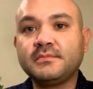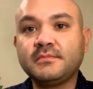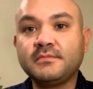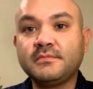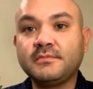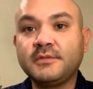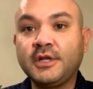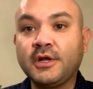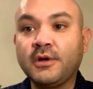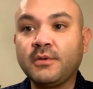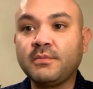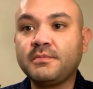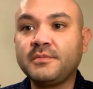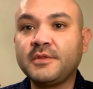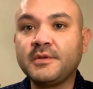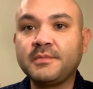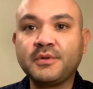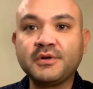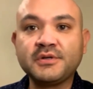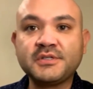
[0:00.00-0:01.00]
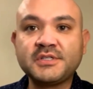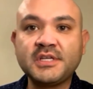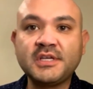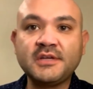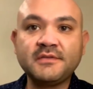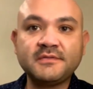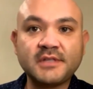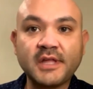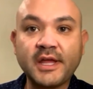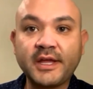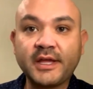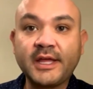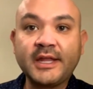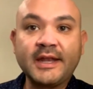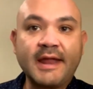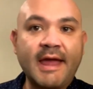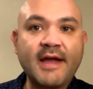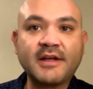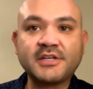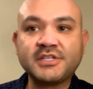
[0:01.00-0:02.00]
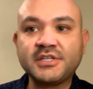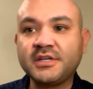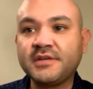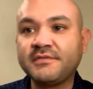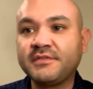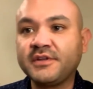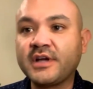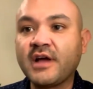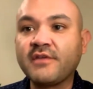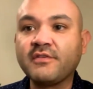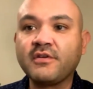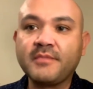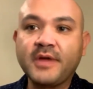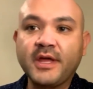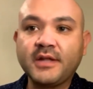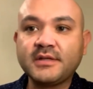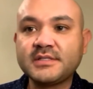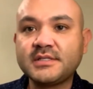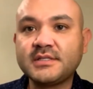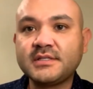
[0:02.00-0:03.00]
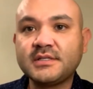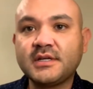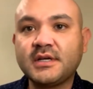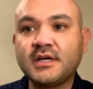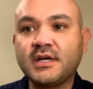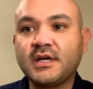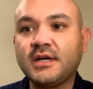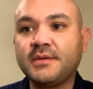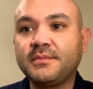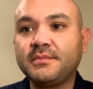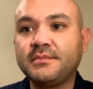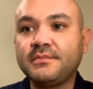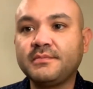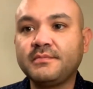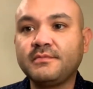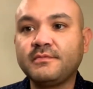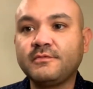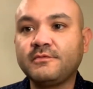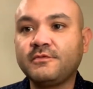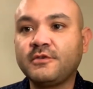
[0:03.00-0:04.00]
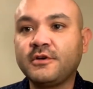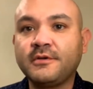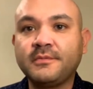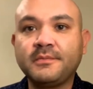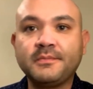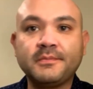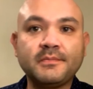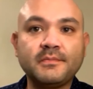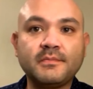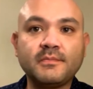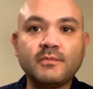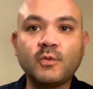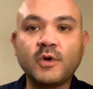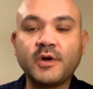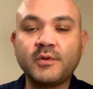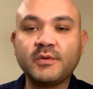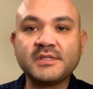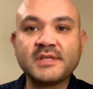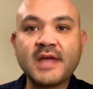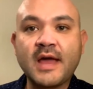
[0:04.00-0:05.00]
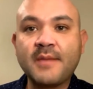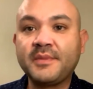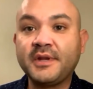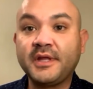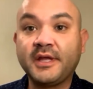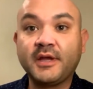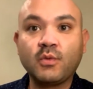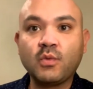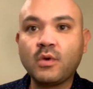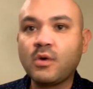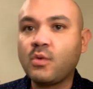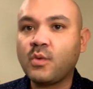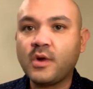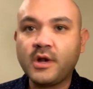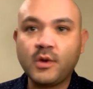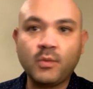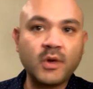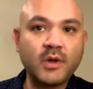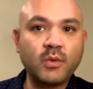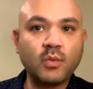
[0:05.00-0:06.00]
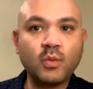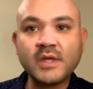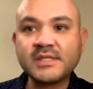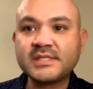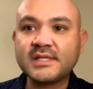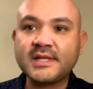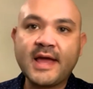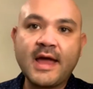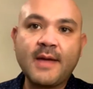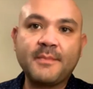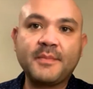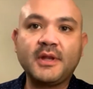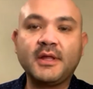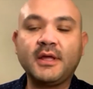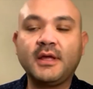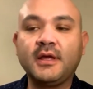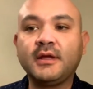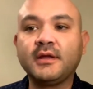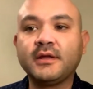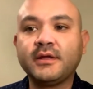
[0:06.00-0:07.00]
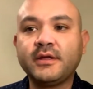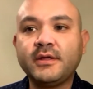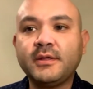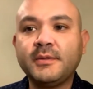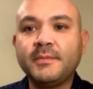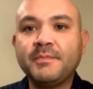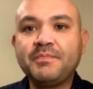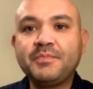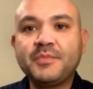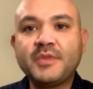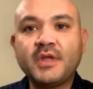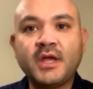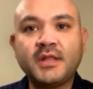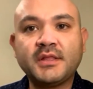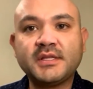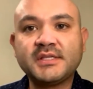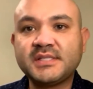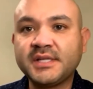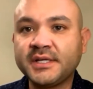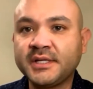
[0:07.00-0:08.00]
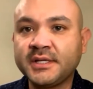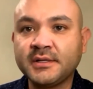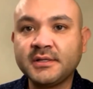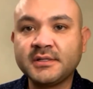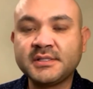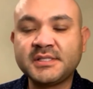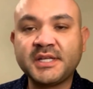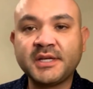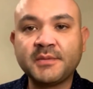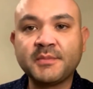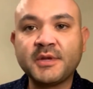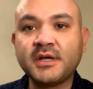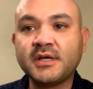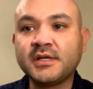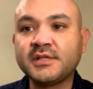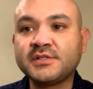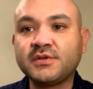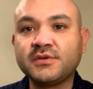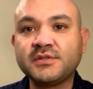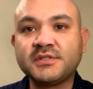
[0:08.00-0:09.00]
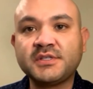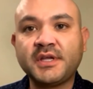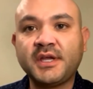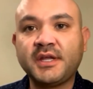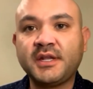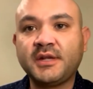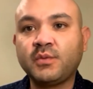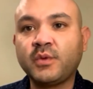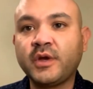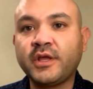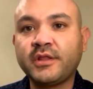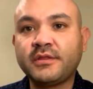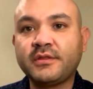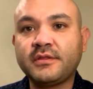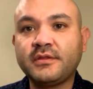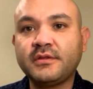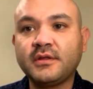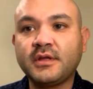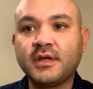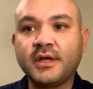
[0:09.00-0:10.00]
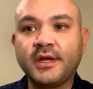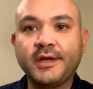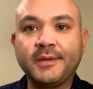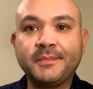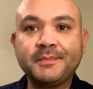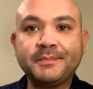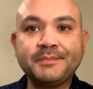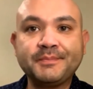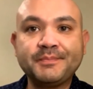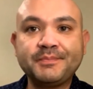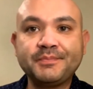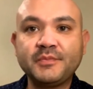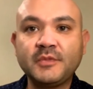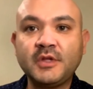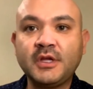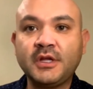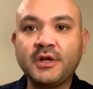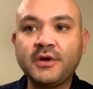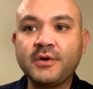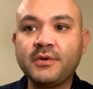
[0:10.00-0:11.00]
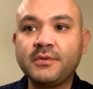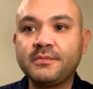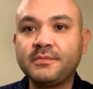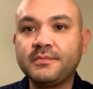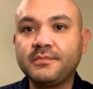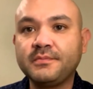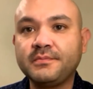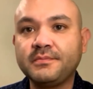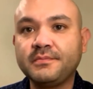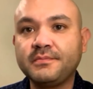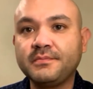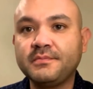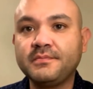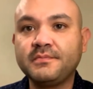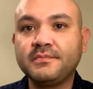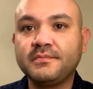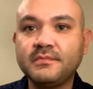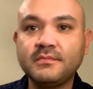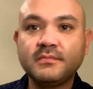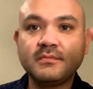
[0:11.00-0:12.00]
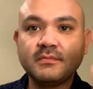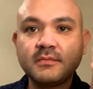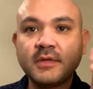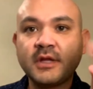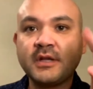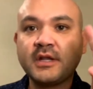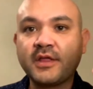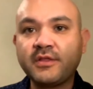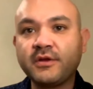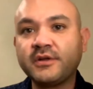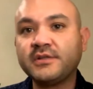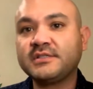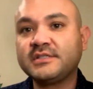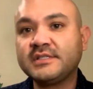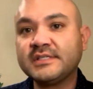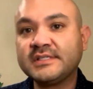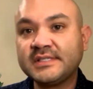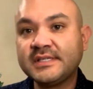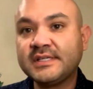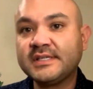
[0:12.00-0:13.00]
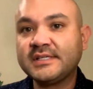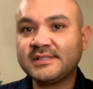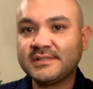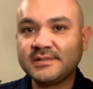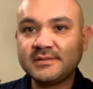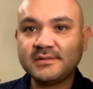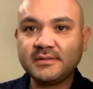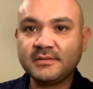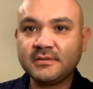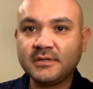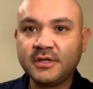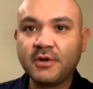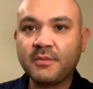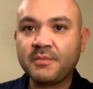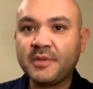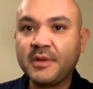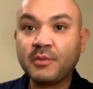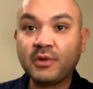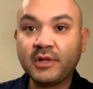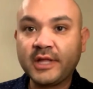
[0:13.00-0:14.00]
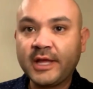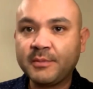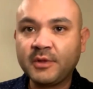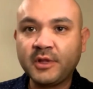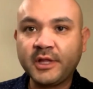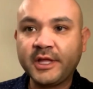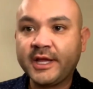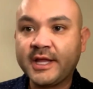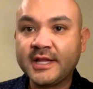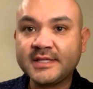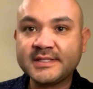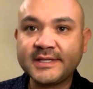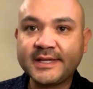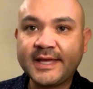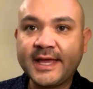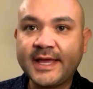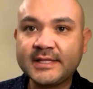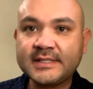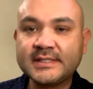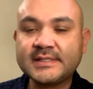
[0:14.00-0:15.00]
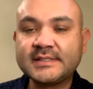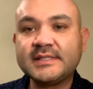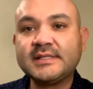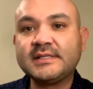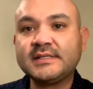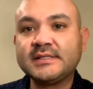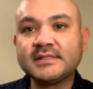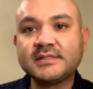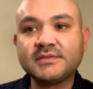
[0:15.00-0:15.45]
you know, the perceived like inaction of the government from what was happening and what wasn't happening, and the stigma associated with, you know, another disease, you know, people labeling it as a gay disease,